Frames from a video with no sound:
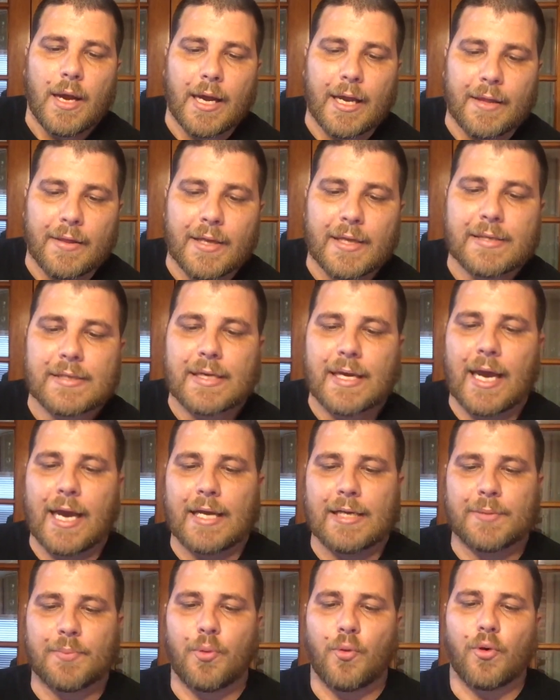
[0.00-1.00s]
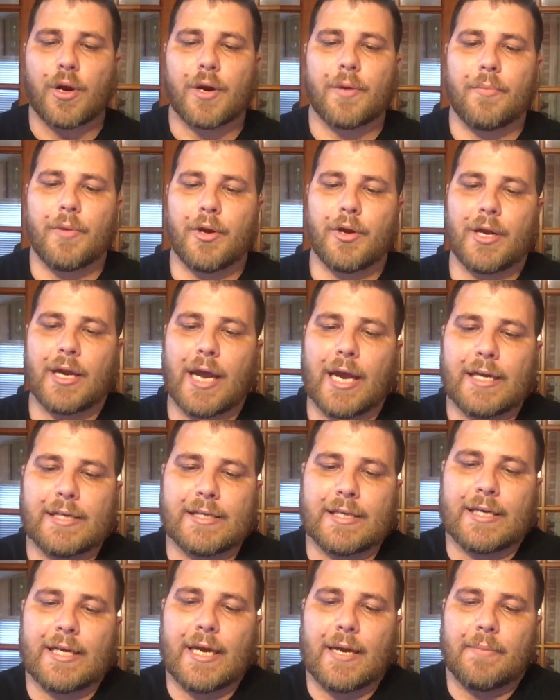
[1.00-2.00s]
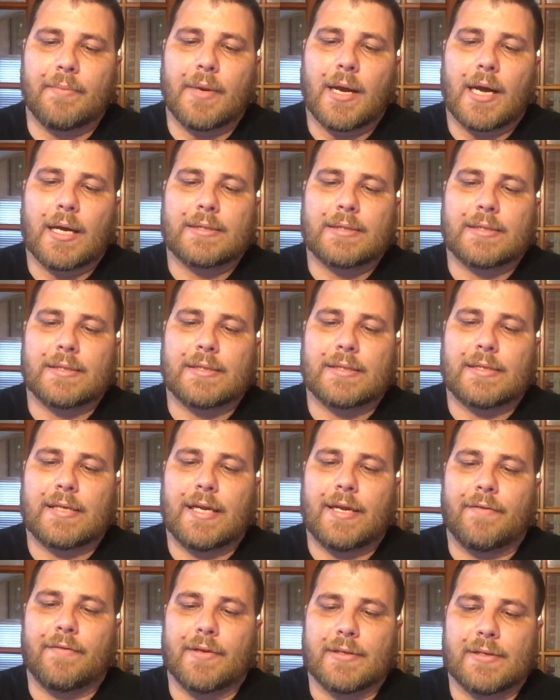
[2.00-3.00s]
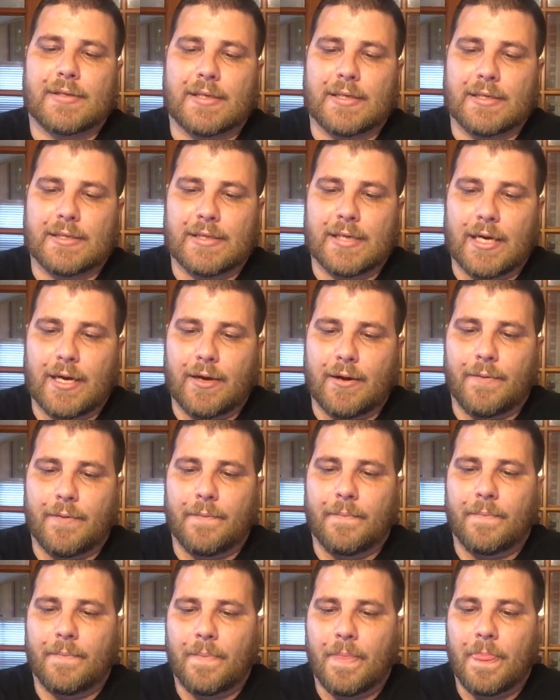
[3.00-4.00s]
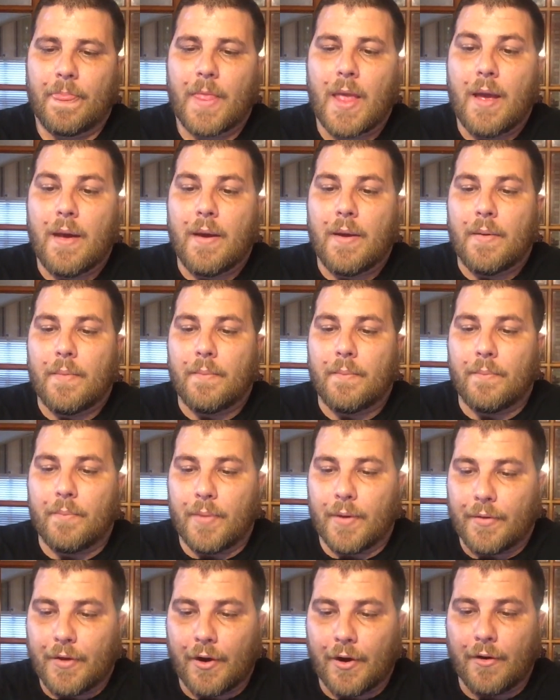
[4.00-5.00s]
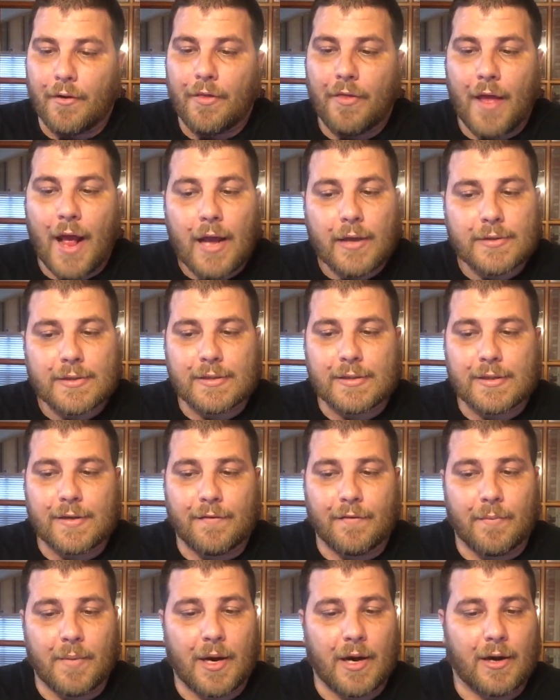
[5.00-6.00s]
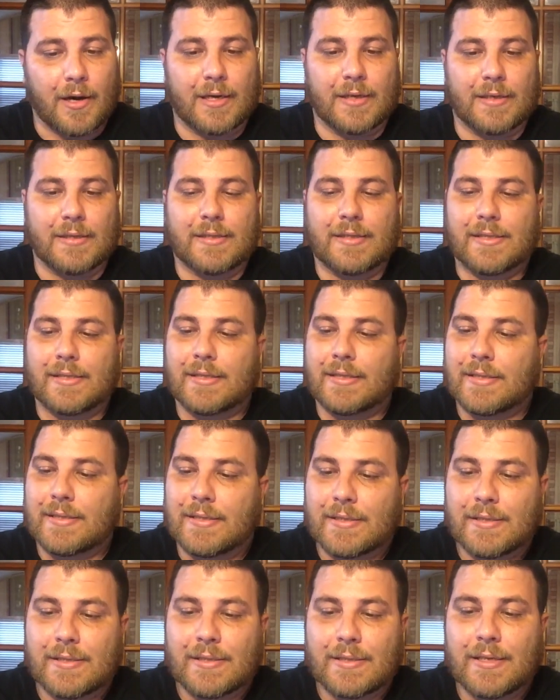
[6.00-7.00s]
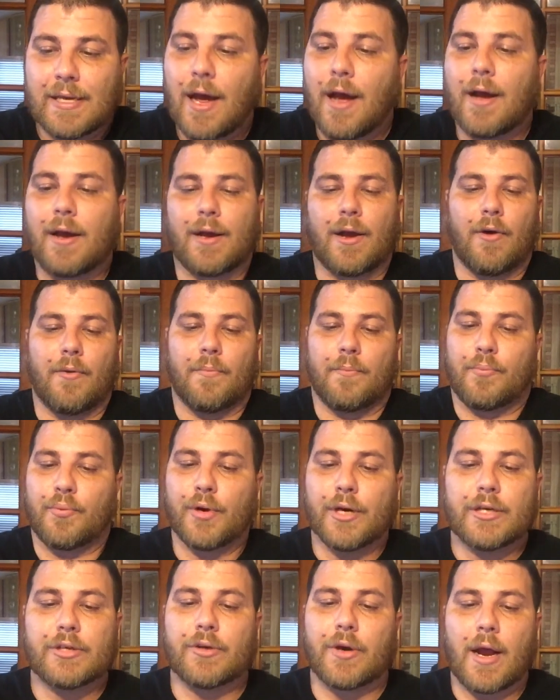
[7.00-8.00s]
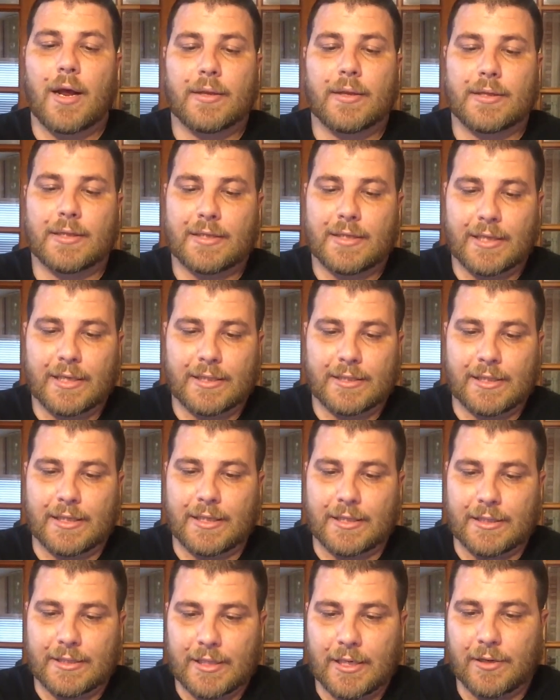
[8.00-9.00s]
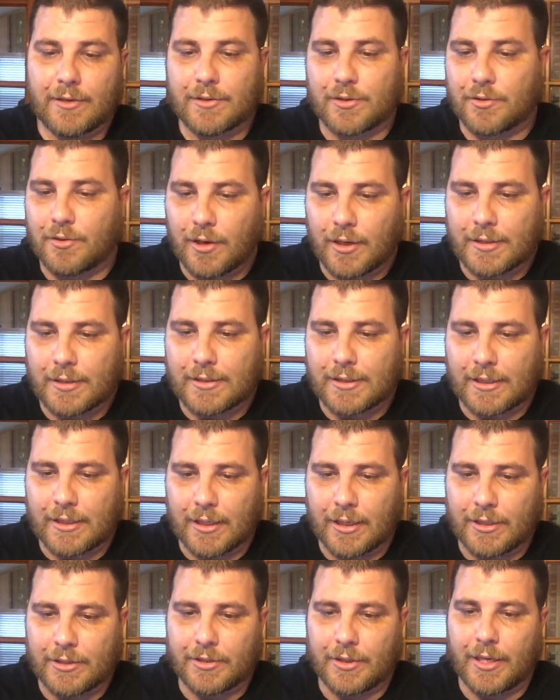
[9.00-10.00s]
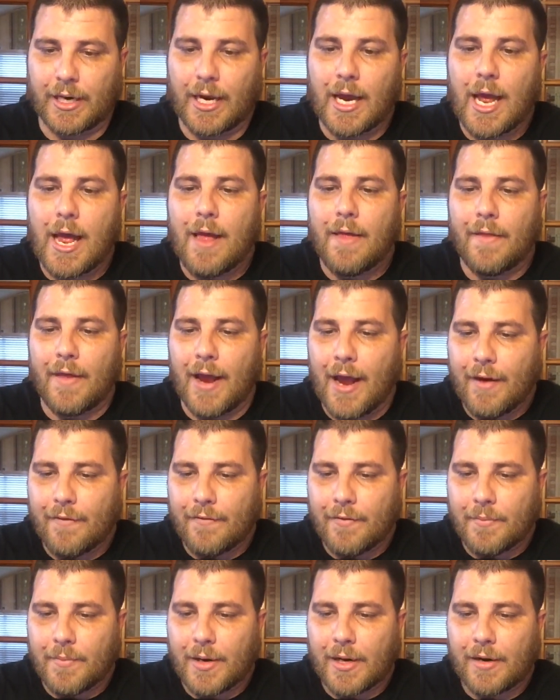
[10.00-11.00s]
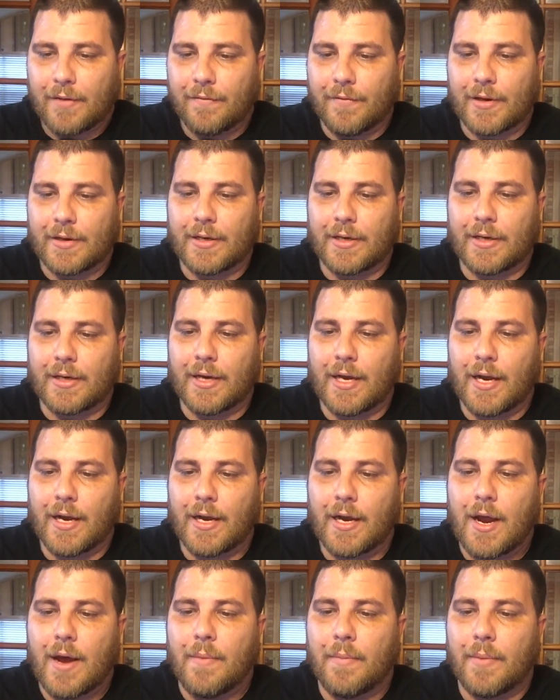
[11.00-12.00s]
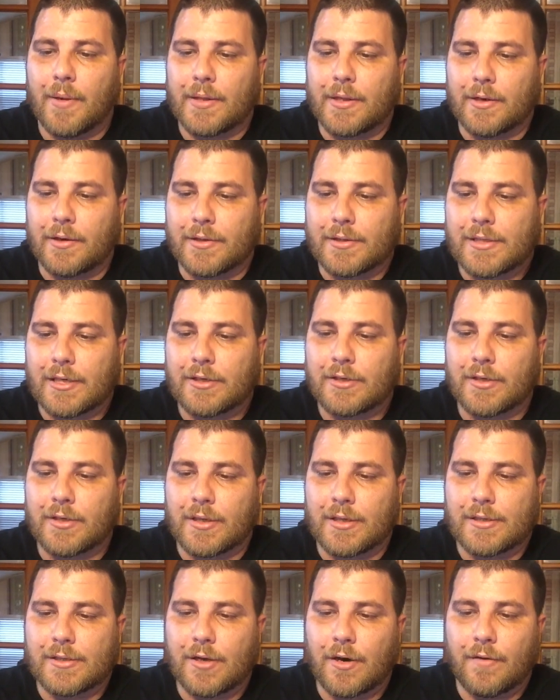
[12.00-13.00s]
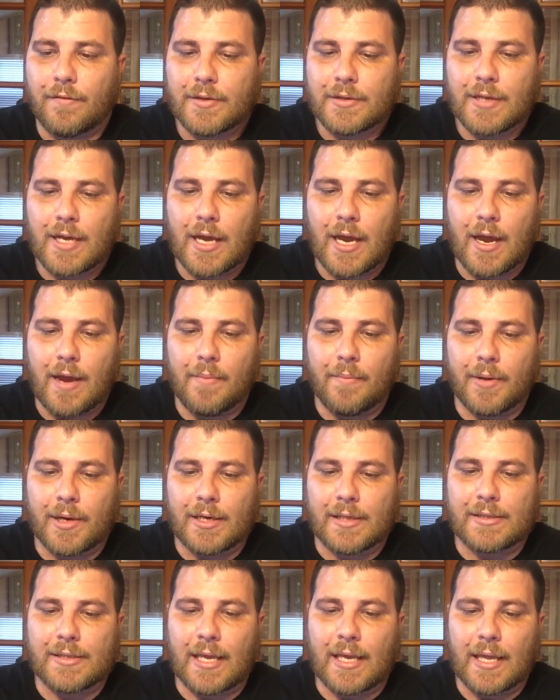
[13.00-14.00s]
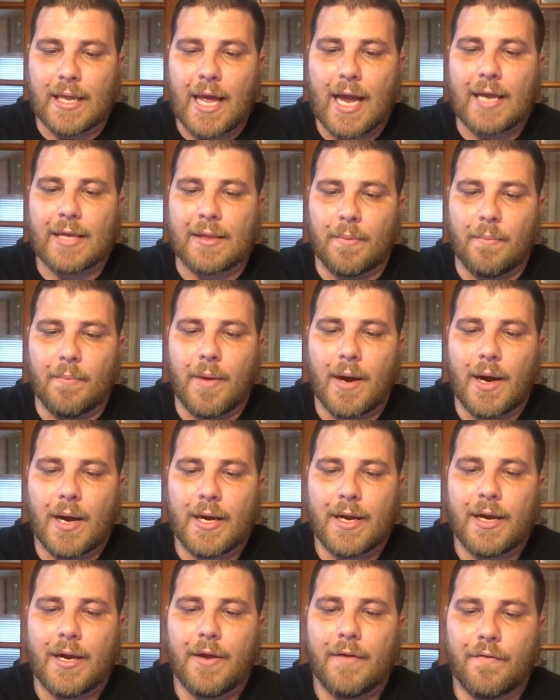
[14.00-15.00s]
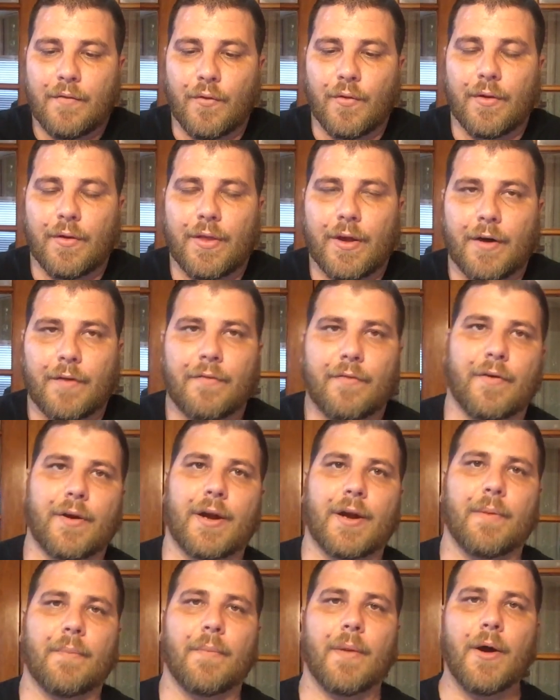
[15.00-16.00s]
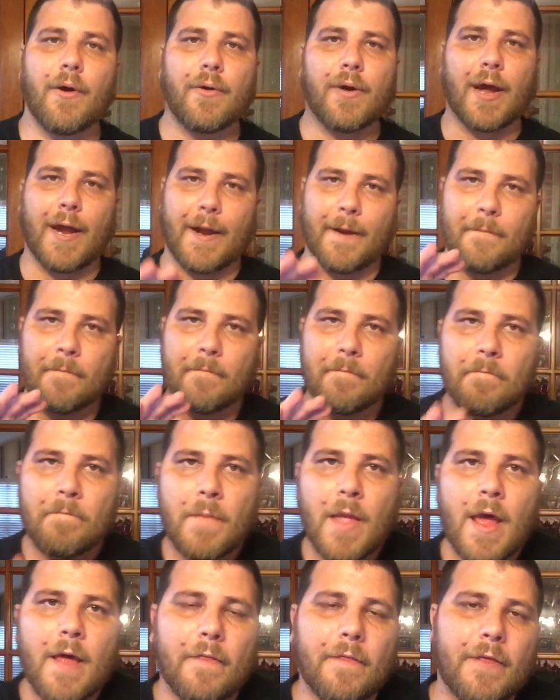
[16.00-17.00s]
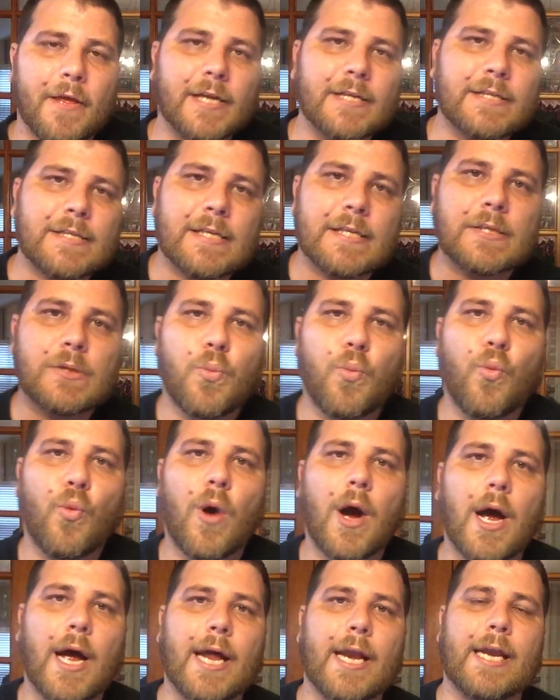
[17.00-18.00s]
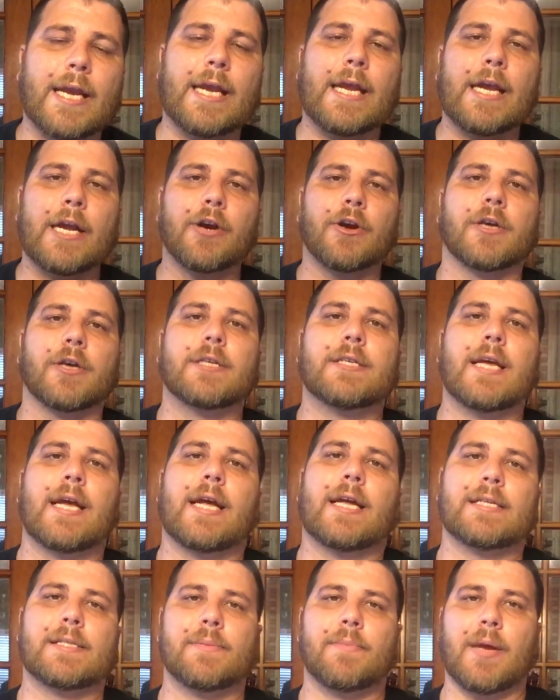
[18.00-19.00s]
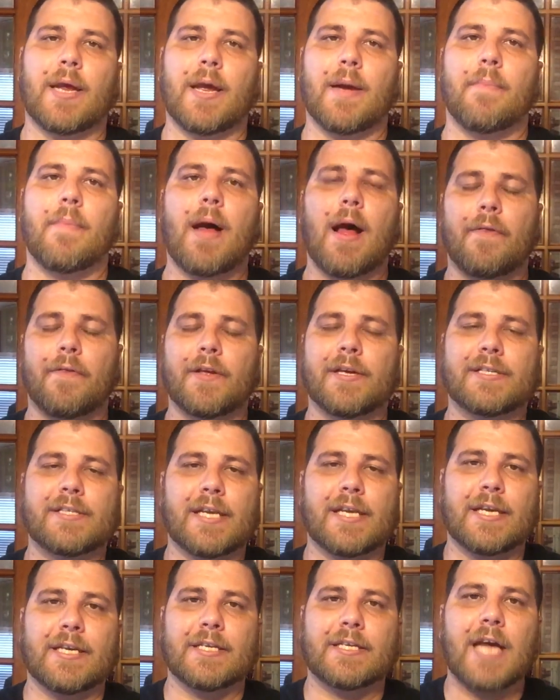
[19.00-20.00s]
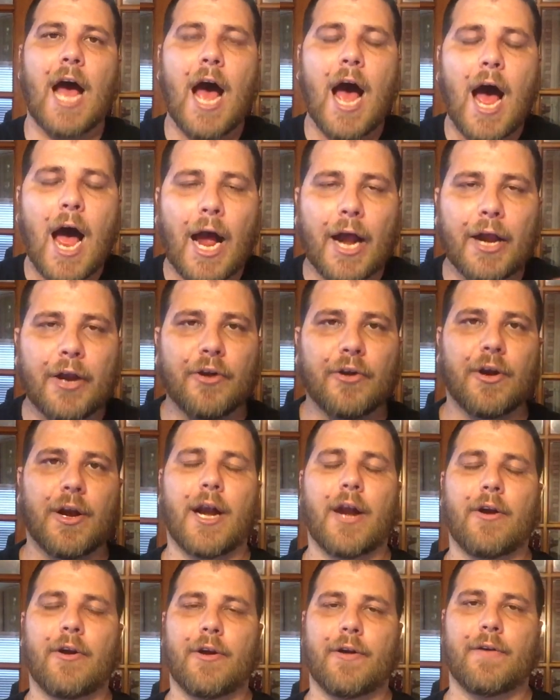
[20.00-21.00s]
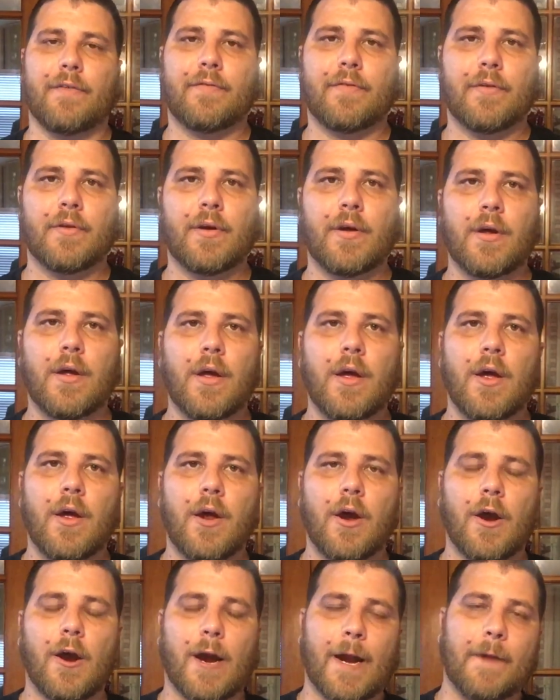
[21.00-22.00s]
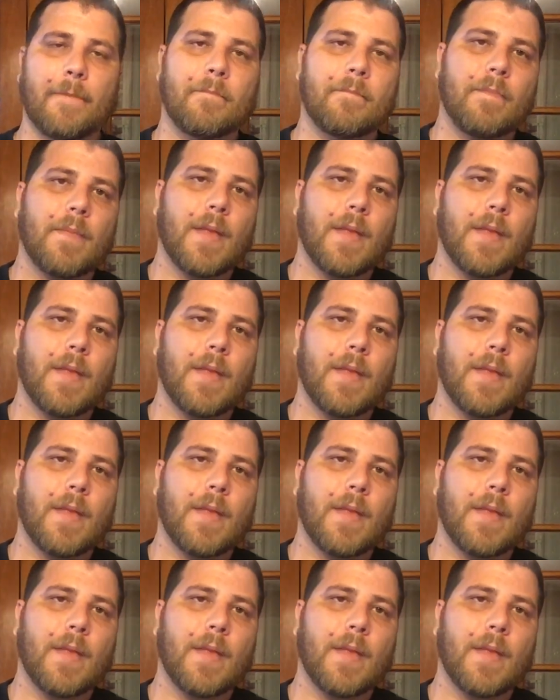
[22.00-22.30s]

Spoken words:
In this case, poor communication kept Dotson Stevens in jail, but there are thousands of Americans stuck on pretrial detention in jails across the country. They haven't been convicted yet, but they're essentially serving time because they lack the money for their freedom. Okay, this is what irritates me about this entire narrative. All right,